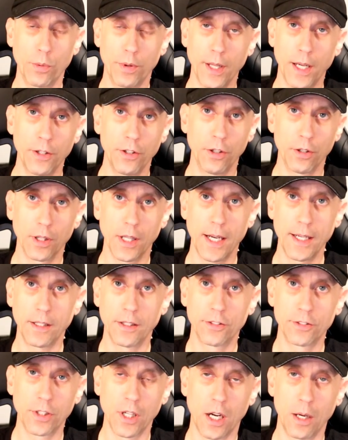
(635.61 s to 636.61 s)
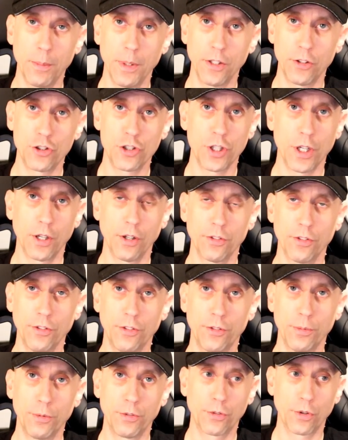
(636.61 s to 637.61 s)
Without your likes, comments, shares,
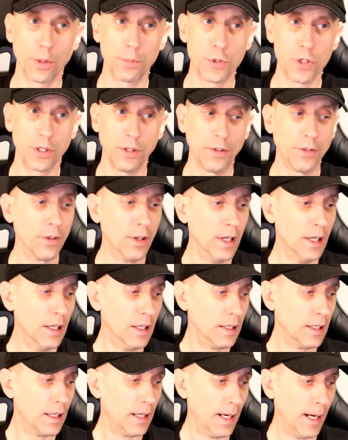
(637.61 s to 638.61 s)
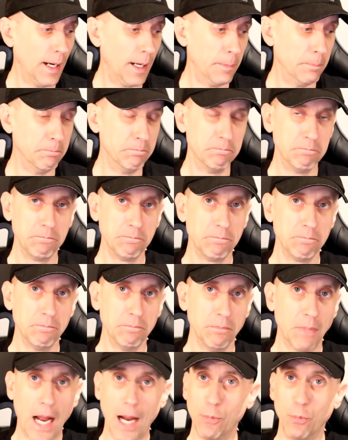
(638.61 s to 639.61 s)
and subscriptions, I
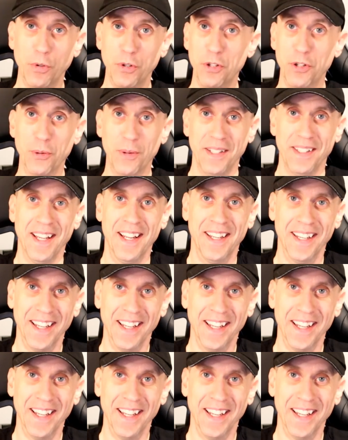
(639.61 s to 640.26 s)
wouldn't do it.